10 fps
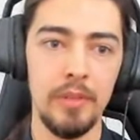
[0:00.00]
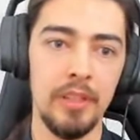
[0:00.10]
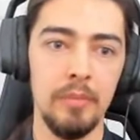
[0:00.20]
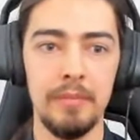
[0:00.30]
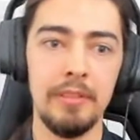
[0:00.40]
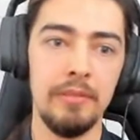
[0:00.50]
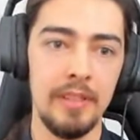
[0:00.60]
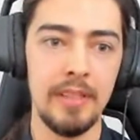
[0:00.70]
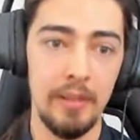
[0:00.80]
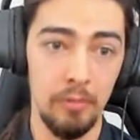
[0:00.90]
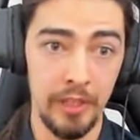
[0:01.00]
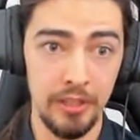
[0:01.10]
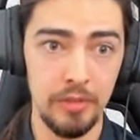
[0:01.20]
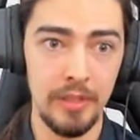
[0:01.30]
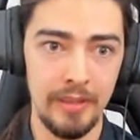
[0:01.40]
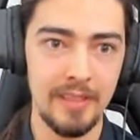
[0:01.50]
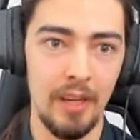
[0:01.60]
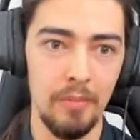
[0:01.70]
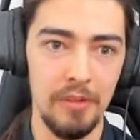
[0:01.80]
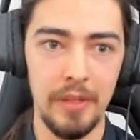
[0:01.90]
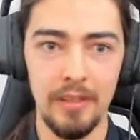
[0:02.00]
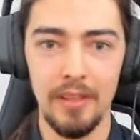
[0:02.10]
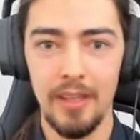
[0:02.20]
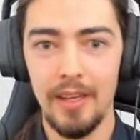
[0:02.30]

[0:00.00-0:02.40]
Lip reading: we could maybe do this. Say, we are doing this, come with me.